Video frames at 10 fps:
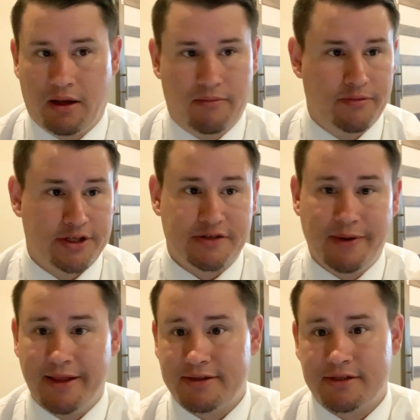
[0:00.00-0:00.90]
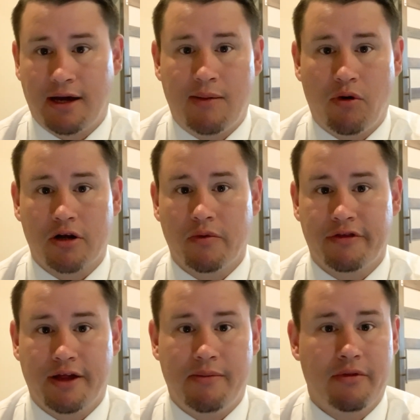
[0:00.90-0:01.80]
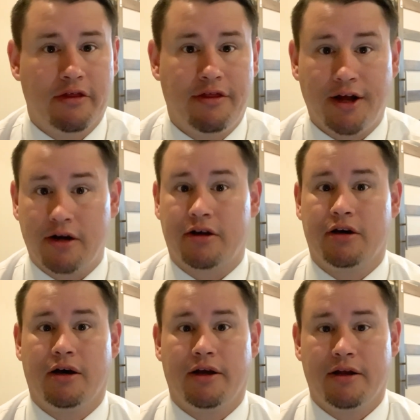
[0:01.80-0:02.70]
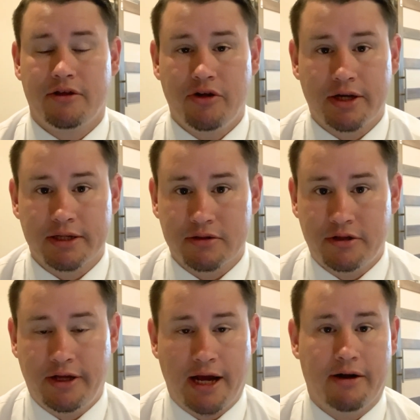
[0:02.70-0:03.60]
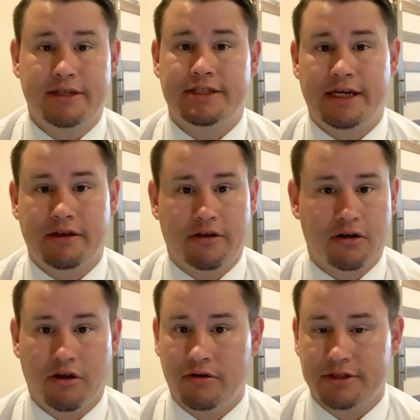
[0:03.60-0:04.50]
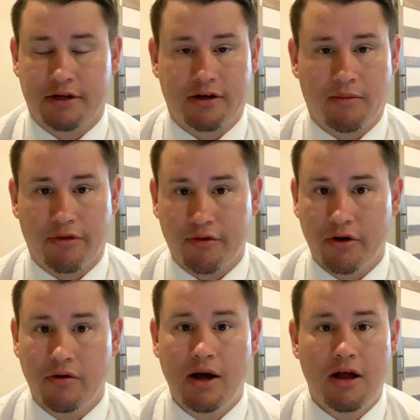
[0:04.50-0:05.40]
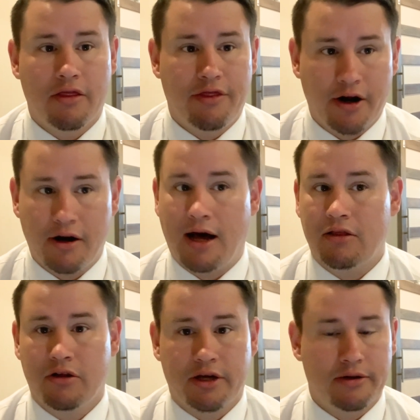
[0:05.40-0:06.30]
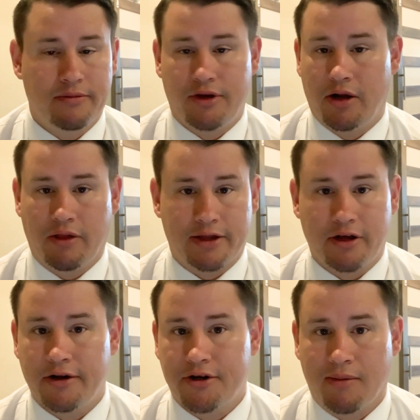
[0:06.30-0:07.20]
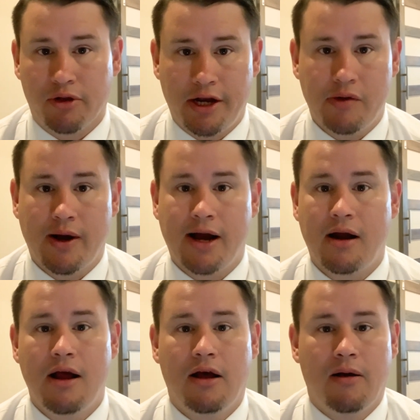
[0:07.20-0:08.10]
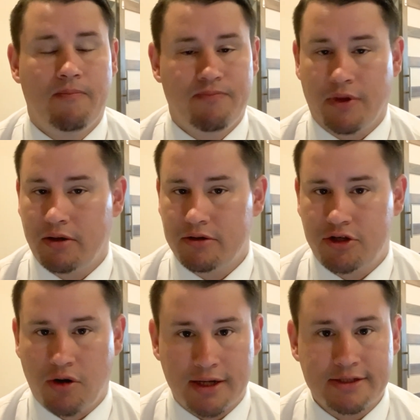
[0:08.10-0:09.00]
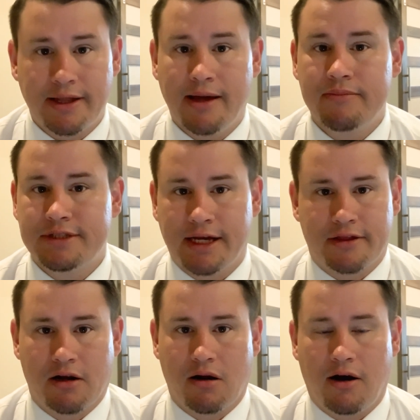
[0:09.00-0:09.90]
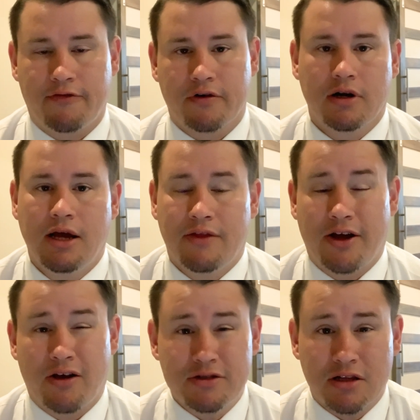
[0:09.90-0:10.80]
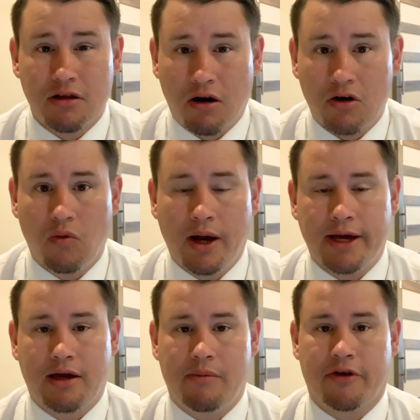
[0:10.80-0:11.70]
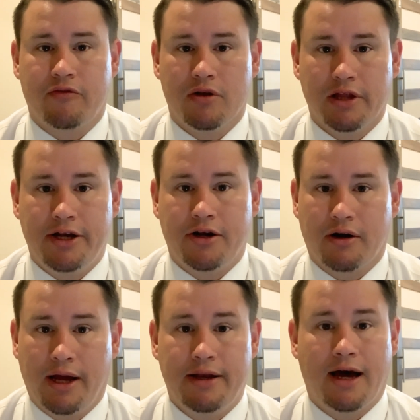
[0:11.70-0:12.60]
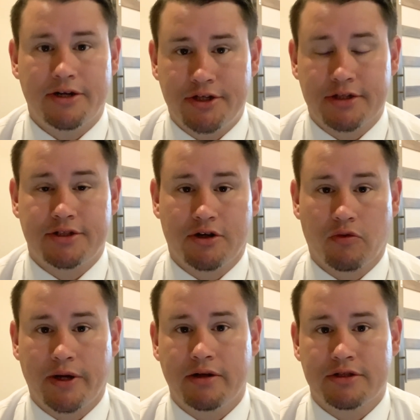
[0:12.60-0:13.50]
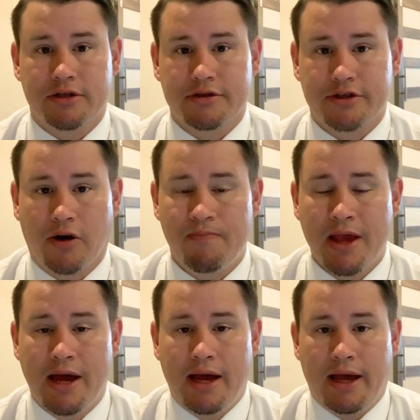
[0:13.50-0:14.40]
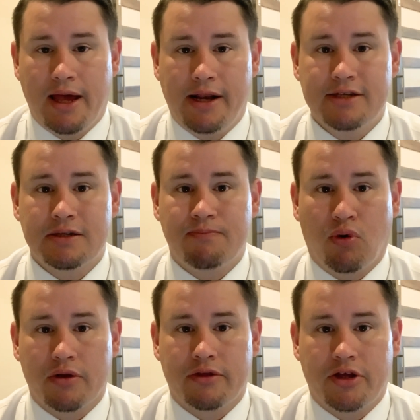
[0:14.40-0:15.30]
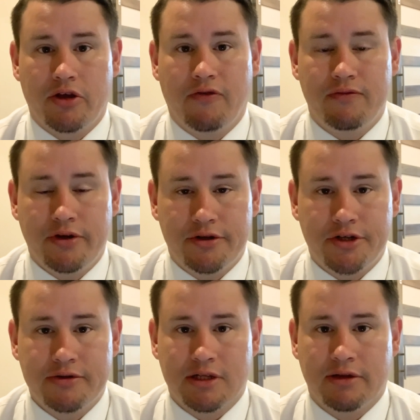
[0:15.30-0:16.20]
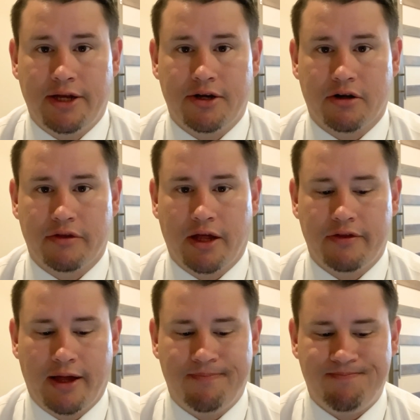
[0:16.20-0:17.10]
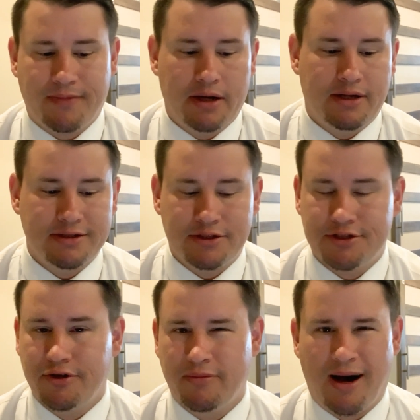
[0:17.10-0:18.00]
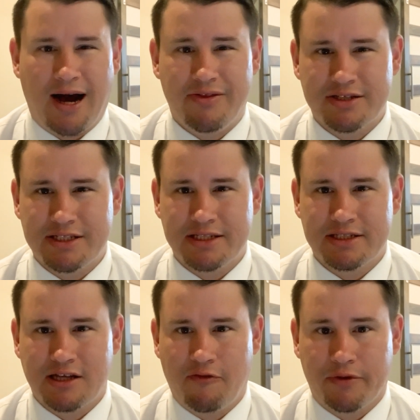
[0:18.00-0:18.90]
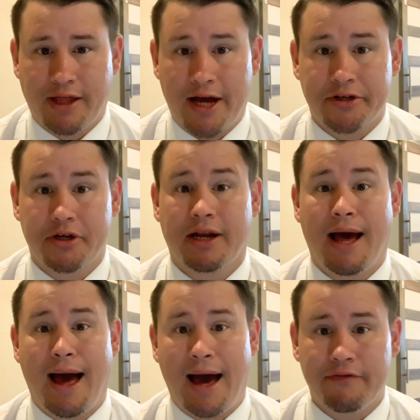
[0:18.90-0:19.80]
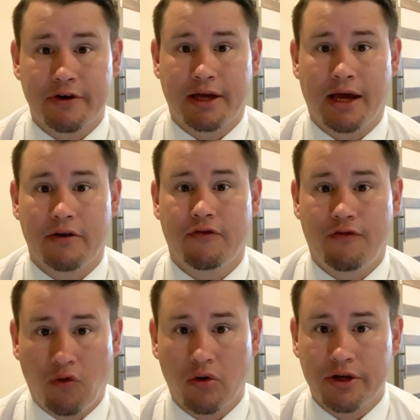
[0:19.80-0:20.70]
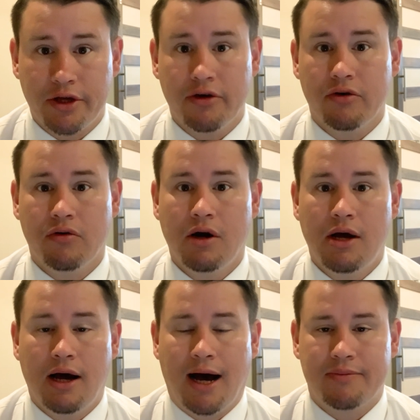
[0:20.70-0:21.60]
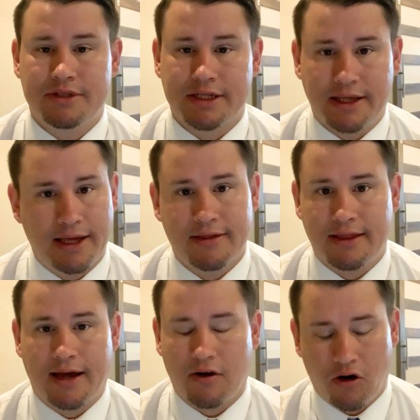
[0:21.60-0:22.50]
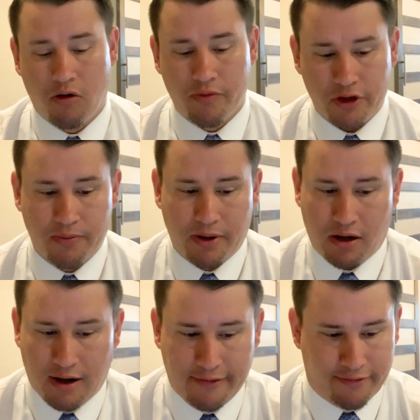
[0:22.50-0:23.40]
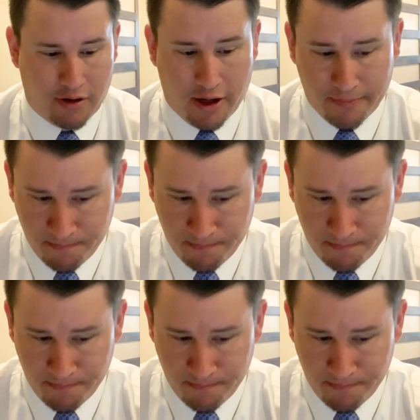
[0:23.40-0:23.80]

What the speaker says: the Smiths, I'm working with them, they're good. You can guarantee that their loan's gonna come through. They're not looking, like they're in trouble anywhere. Trust them, take their offer. That goes a long way coming from a lender and not just your realtor. So it is important that you choose a lender that doesn't just do the behind the scenes stuff, but they actually are gonna advocate for you to get that home that you put an offer on.